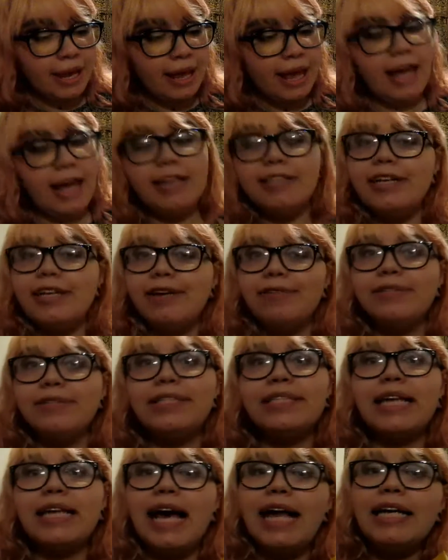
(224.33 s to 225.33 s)
and I
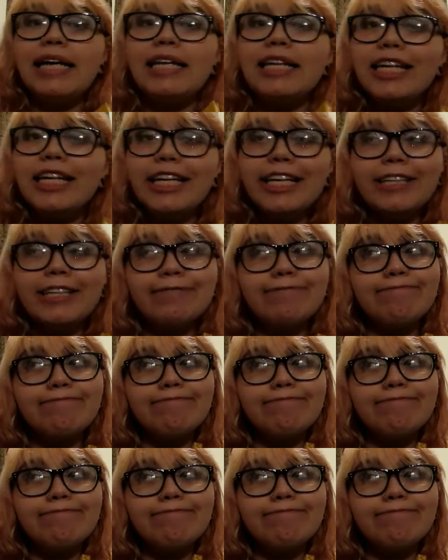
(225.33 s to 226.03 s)
was kind of like,